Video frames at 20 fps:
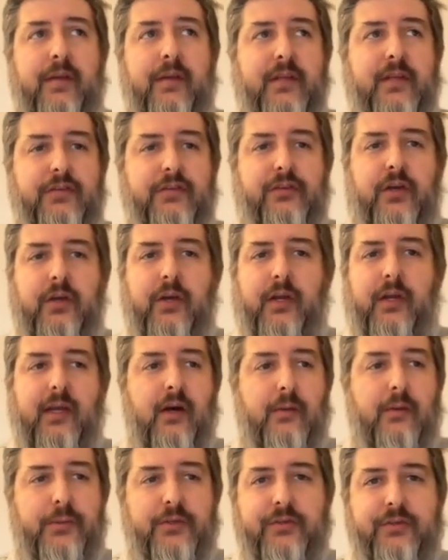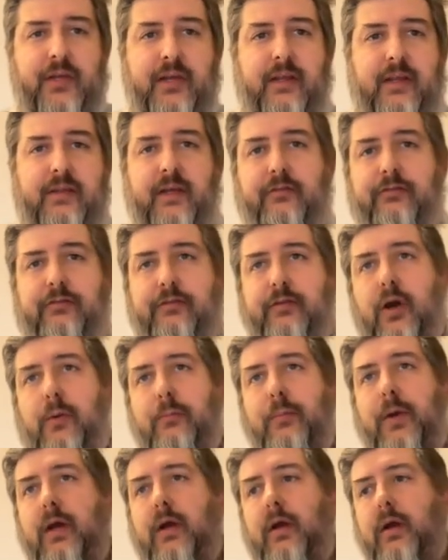And this could encompass anything
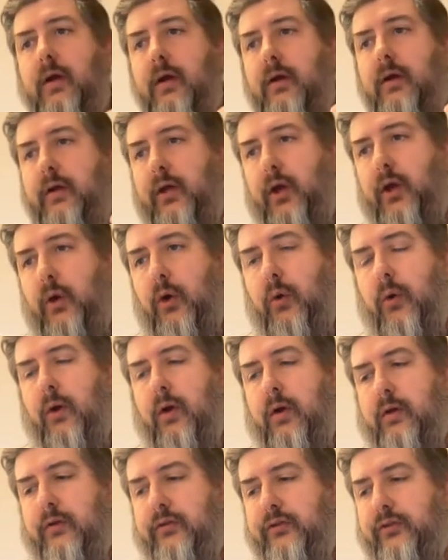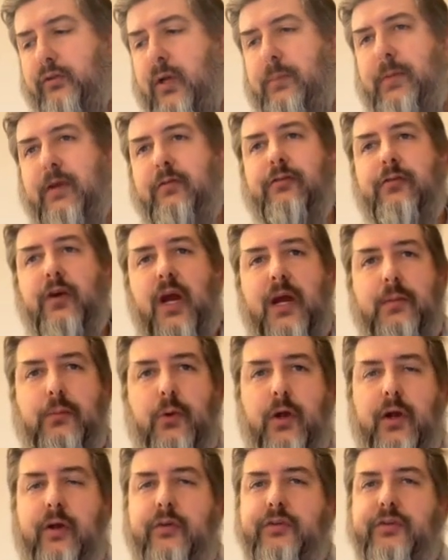from, streaming
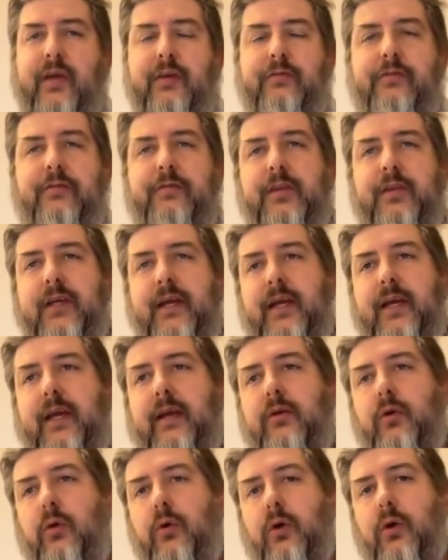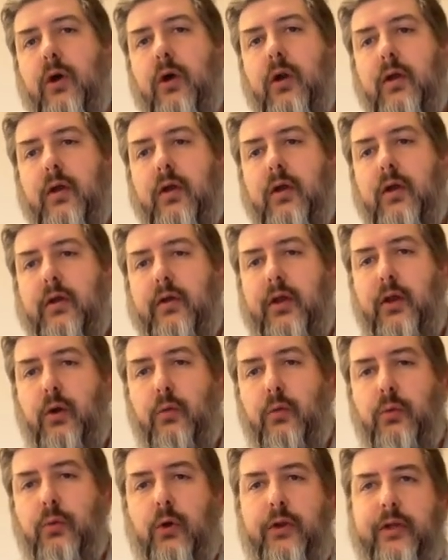frameworks like Flink or,
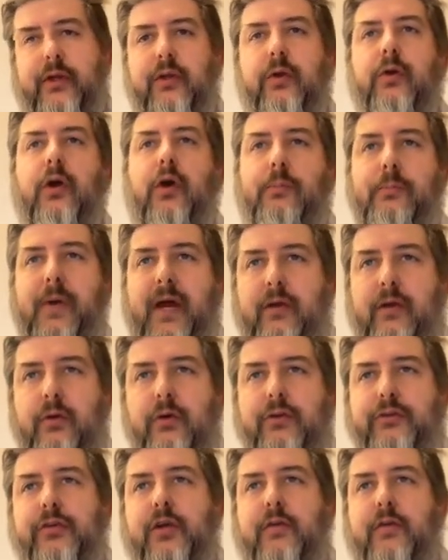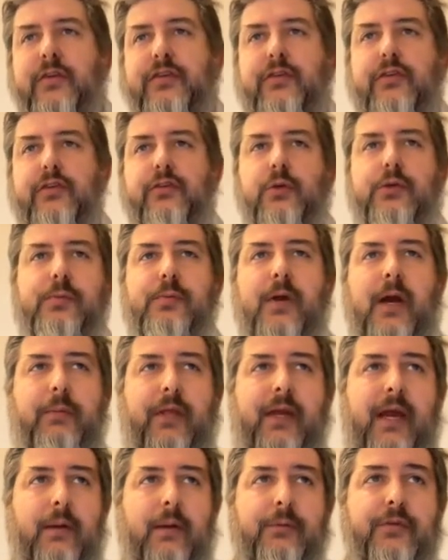rolling your own microservices, which
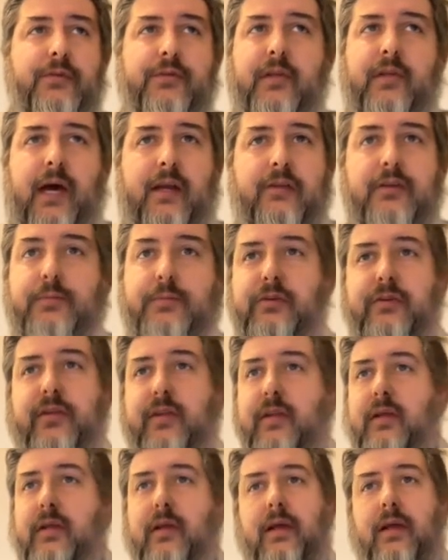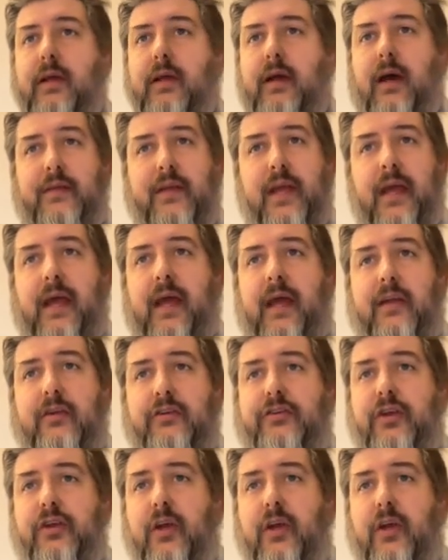probably happens a lot, especially on the edge.